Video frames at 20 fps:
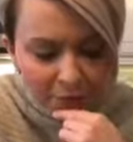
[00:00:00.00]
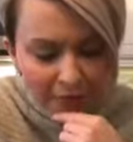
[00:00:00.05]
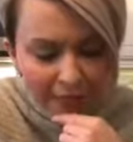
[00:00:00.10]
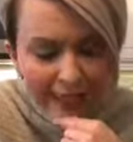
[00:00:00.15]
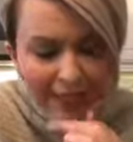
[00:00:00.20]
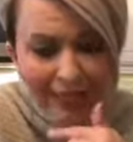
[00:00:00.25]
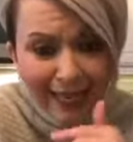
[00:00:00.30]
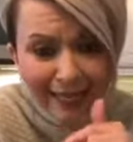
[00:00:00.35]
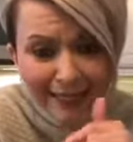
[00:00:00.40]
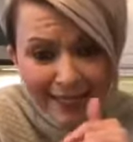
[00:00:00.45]

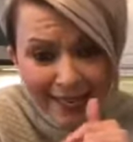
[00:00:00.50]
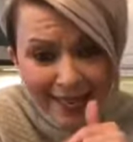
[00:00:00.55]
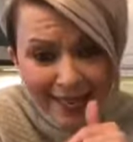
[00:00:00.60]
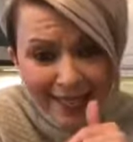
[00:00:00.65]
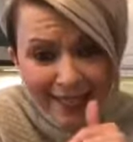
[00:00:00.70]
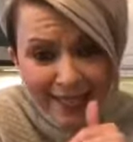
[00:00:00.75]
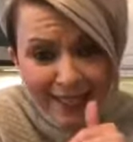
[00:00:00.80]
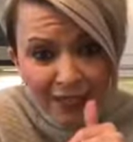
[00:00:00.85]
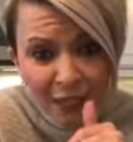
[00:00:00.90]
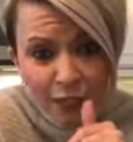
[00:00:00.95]
And I
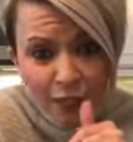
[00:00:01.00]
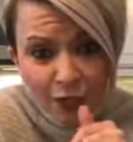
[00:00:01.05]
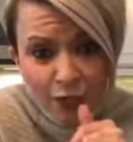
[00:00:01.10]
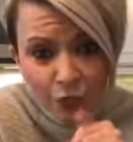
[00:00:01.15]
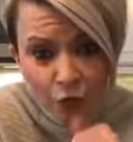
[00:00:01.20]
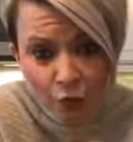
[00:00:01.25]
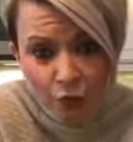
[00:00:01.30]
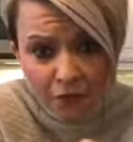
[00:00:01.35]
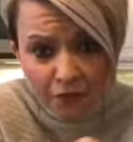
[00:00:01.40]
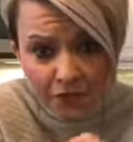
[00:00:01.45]
take
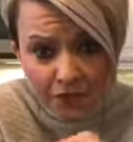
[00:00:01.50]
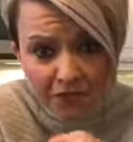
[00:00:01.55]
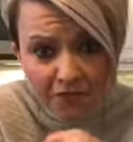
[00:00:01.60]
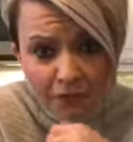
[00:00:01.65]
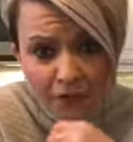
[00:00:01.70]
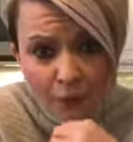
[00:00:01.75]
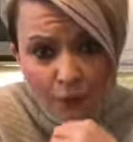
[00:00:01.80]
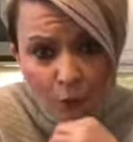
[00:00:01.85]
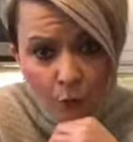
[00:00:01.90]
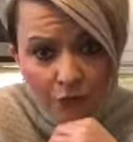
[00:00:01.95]
2 of these in
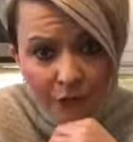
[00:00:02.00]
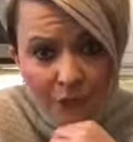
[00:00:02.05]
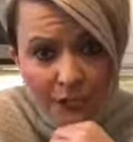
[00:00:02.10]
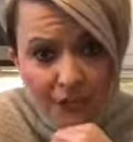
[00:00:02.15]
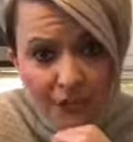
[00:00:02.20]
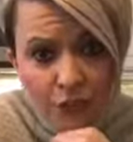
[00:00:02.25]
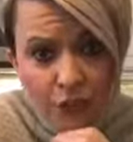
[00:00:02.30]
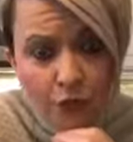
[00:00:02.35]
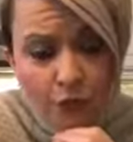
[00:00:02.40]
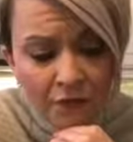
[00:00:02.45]
the morning
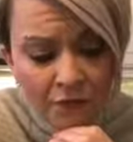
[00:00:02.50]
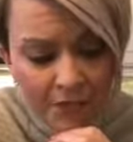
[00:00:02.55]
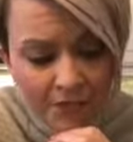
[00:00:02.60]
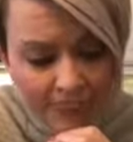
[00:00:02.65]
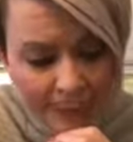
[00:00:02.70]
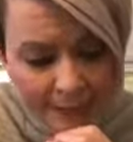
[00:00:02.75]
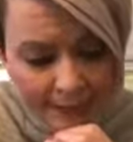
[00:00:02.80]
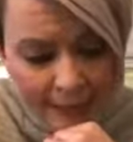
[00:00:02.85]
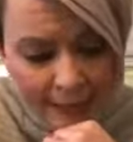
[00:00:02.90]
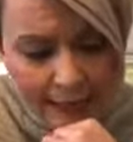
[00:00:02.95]
and 2 of these
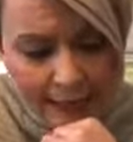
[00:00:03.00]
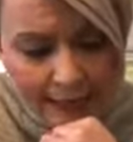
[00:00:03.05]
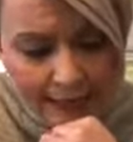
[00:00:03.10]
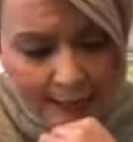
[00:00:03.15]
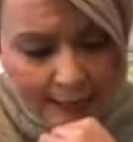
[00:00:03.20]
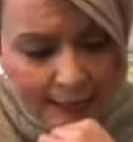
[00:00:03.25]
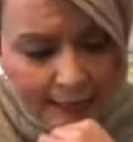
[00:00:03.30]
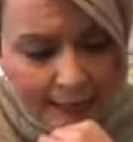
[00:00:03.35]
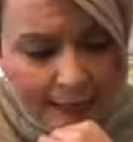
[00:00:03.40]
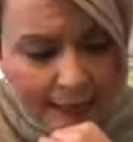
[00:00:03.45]
at night,
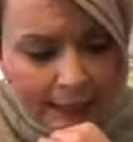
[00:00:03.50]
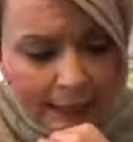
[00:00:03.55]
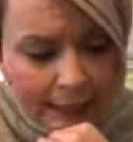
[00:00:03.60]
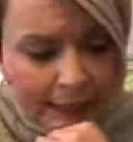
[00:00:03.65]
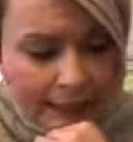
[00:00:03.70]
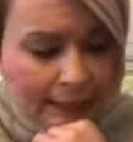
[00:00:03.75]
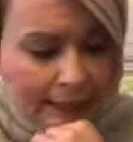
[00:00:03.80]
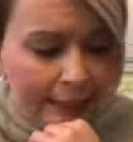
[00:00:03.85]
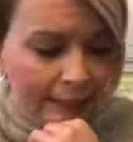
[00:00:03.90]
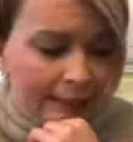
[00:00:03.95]

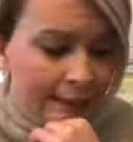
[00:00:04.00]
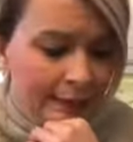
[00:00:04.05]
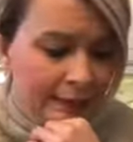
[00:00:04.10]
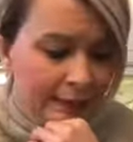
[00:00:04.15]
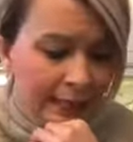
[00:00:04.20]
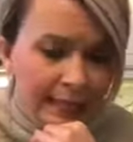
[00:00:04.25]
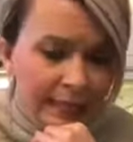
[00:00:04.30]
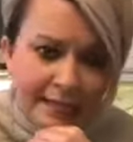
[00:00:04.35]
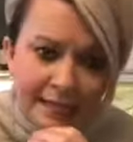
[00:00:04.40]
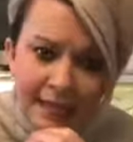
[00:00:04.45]
and
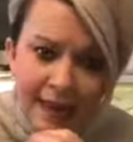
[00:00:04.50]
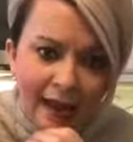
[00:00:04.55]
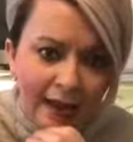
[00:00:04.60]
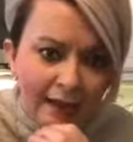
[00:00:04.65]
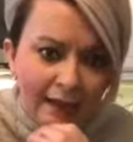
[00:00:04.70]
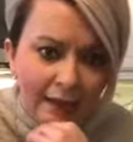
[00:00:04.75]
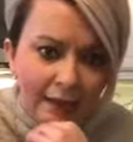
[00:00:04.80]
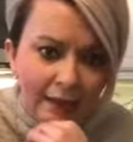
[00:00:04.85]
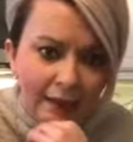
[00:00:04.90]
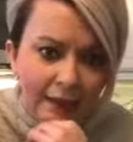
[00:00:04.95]
it's not
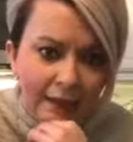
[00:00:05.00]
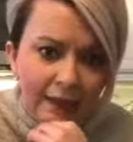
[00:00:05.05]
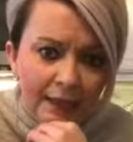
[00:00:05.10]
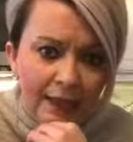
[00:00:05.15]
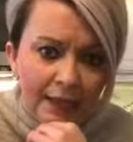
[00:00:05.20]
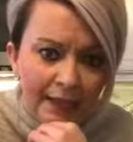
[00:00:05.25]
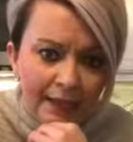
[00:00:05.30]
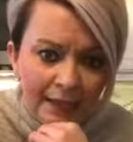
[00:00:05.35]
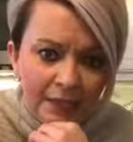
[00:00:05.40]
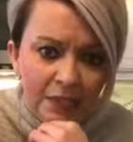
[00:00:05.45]
an
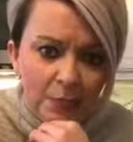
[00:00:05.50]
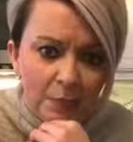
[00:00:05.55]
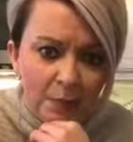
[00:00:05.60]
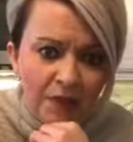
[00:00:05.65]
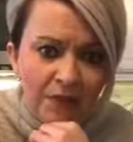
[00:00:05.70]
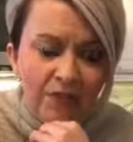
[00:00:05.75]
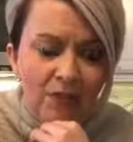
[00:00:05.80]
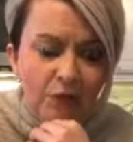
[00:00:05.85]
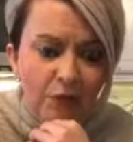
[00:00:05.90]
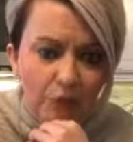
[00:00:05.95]

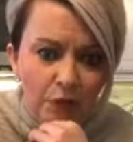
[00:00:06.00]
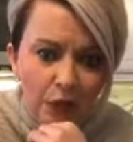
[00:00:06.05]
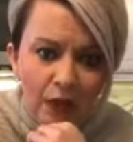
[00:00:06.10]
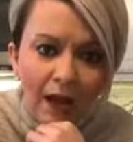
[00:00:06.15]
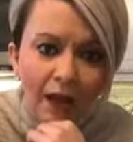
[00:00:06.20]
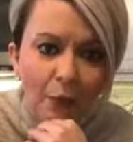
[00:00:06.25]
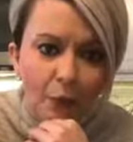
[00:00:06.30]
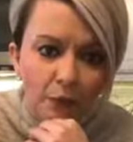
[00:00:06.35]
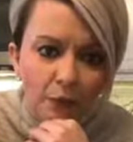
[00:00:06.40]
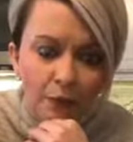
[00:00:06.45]
inexpensive
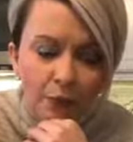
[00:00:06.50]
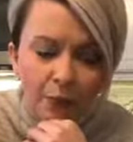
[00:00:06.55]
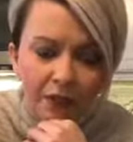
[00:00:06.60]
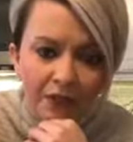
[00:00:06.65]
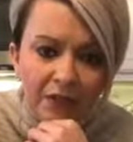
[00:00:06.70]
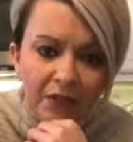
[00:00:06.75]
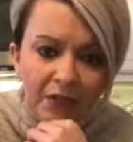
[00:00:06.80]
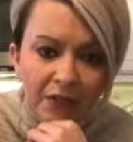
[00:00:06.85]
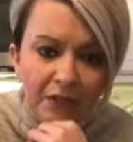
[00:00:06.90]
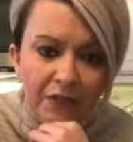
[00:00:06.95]
route
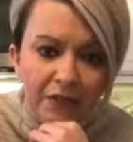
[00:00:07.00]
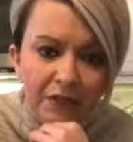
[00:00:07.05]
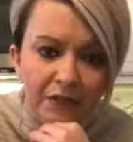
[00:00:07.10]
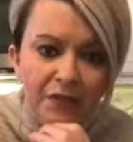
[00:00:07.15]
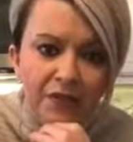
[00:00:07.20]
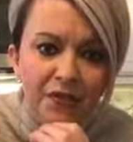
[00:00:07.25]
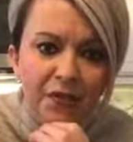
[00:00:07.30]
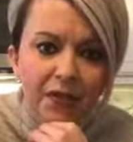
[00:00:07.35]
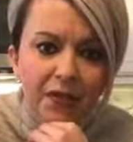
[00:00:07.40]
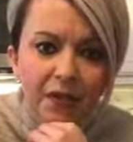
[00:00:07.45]

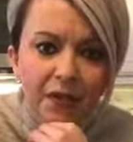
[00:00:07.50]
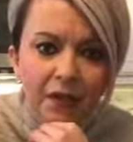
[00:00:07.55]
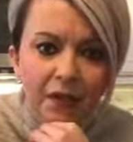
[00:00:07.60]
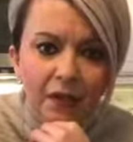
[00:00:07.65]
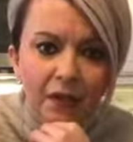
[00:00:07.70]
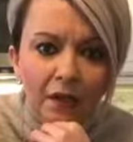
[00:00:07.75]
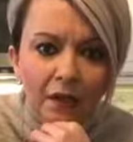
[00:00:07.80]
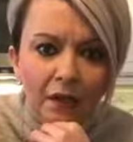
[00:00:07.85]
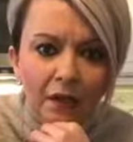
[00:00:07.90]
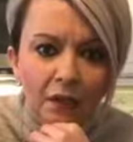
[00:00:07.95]
because
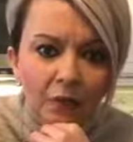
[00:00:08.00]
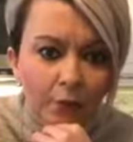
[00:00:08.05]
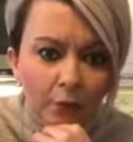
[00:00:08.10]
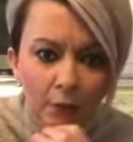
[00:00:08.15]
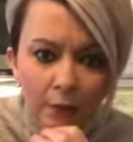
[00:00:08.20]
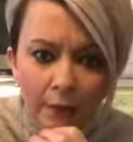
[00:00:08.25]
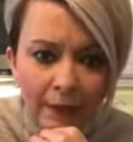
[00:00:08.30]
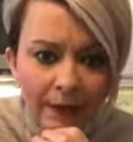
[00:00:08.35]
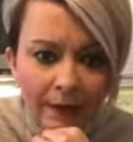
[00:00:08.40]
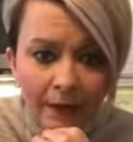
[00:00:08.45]

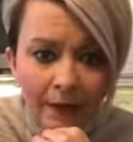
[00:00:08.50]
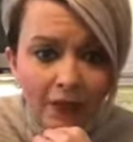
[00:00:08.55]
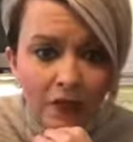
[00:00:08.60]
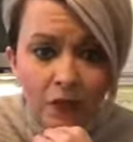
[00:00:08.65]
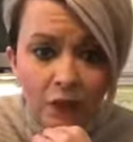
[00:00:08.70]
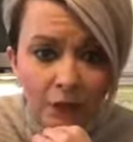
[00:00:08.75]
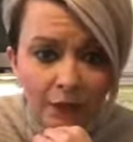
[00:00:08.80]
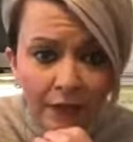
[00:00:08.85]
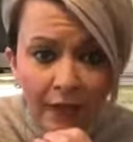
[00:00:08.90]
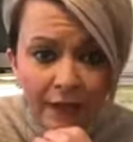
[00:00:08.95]

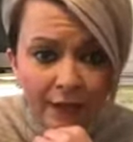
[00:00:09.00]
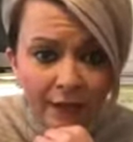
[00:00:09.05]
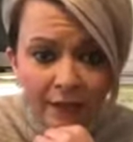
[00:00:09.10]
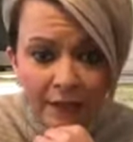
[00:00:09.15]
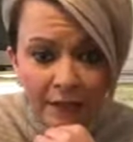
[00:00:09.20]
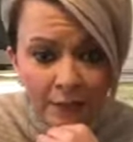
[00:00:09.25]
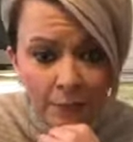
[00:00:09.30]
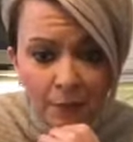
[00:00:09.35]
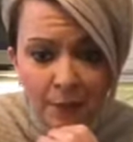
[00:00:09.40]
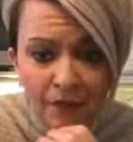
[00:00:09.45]
probiotics are not
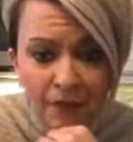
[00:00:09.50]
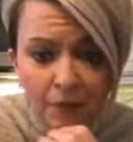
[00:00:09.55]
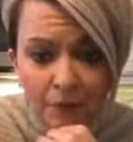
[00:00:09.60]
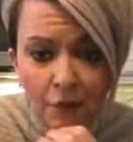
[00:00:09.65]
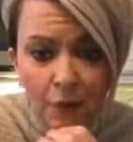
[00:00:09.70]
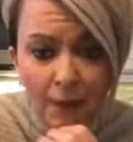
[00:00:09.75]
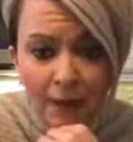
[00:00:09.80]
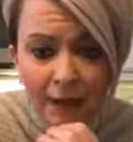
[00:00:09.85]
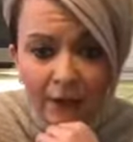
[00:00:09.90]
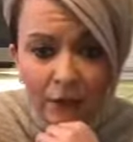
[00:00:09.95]
inexpensive
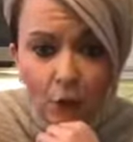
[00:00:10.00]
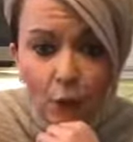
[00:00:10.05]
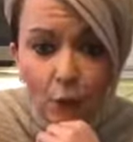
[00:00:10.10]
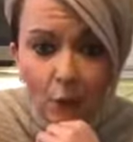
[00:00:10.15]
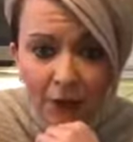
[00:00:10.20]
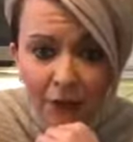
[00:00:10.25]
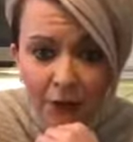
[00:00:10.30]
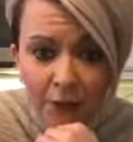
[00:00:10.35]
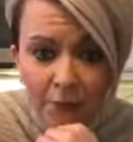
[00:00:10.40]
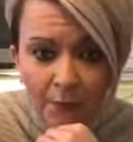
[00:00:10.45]
no matter
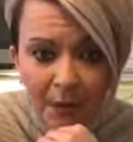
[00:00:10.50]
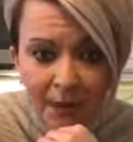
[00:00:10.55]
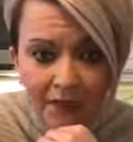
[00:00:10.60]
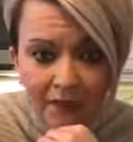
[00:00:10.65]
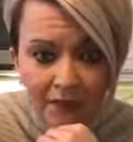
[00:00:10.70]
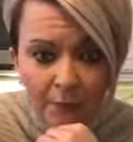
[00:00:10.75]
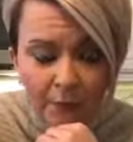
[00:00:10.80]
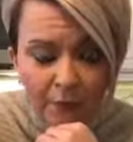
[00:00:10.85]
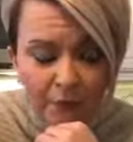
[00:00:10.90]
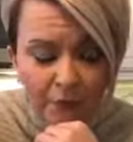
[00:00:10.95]
where you buy
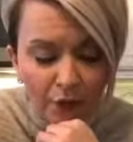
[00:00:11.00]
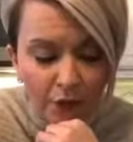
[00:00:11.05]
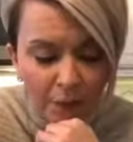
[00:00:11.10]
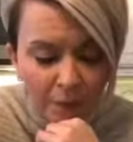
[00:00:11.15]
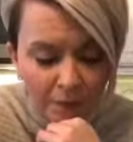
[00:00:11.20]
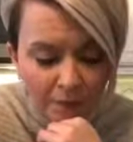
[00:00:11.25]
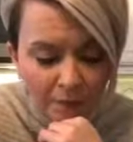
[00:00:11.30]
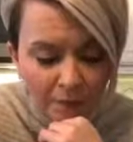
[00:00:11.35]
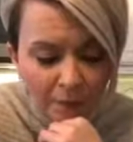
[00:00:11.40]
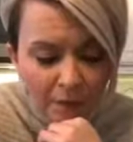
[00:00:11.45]
them
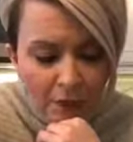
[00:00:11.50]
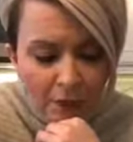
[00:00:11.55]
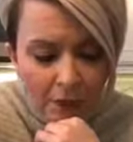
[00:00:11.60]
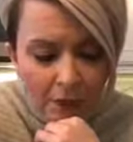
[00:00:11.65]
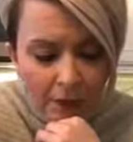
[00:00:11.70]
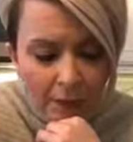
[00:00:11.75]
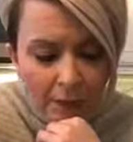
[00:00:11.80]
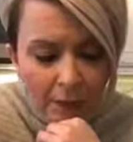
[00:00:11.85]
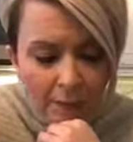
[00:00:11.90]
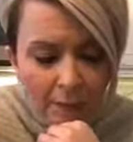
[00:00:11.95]
from,
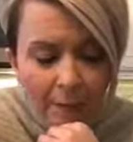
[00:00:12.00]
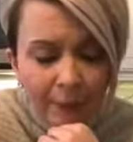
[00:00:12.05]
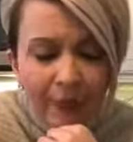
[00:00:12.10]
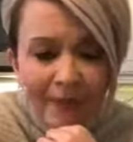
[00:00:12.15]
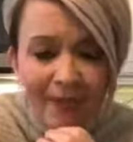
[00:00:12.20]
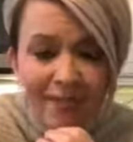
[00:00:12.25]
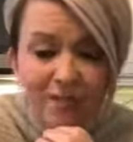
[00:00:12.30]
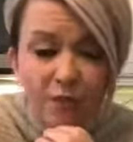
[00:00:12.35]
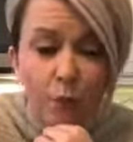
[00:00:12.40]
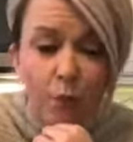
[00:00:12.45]
but
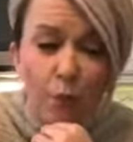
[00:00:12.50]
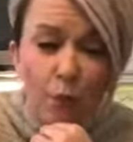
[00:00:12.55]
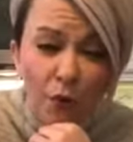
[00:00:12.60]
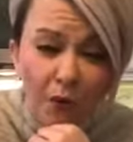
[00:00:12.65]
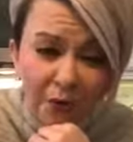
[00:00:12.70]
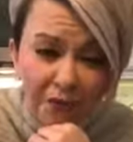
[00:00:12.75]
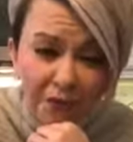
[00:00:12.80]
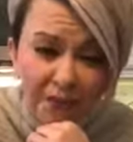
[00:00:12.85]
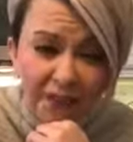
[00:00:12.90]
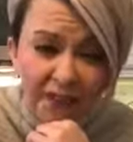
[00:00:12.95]
it's
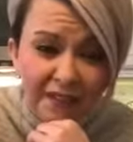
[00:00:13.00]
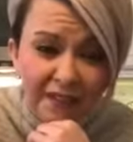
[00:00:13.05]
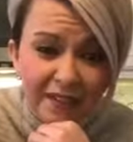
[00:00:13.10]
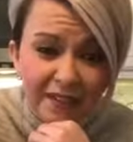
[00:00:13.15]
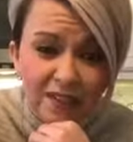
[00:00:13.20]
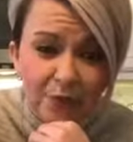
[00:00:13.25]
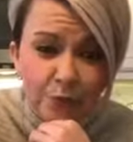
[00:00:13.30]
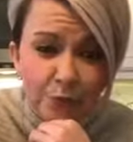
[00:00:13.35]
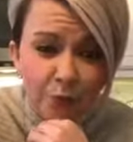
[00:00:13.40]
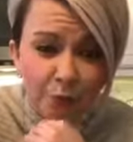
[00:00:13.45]
worth it.
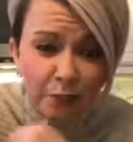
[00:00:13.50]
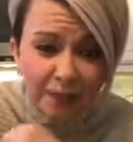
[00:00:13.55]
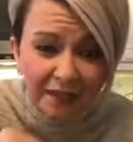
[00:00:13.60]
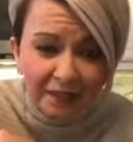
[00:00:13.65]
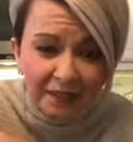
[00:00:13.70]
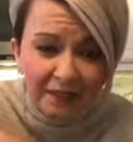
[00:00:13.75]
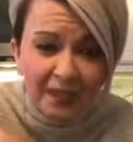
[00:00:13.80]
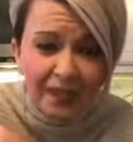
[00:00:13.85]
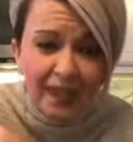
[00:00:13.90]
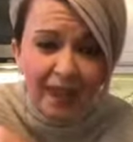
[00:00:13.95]
It's
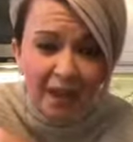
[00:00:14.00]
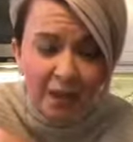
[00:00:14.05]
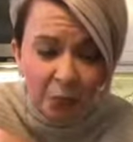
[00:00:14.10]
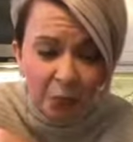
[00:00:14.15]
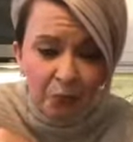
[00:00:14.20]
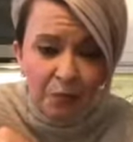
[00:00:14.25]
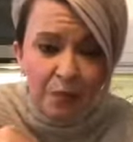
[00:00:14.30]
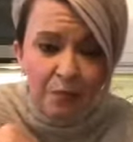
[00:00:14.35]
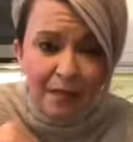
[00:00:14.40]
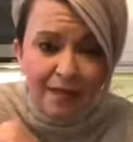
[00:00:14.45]
really
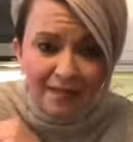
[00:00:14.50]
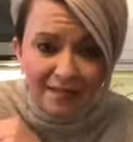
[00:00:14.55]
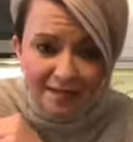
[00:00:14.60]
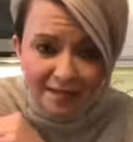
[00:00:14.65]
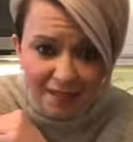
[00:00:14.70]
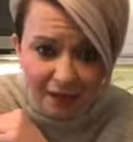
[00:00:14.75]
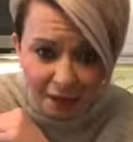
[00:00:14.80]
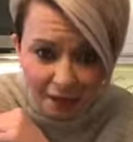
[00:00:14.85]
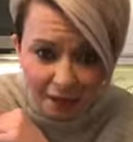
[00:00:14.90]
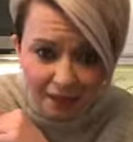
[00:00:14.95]
helped my
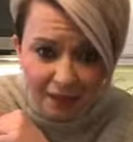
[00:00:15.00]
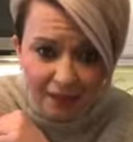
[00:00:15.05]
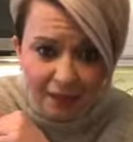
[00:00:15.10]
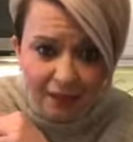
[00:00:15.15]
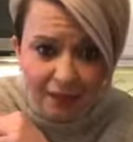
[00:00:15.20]
stomach,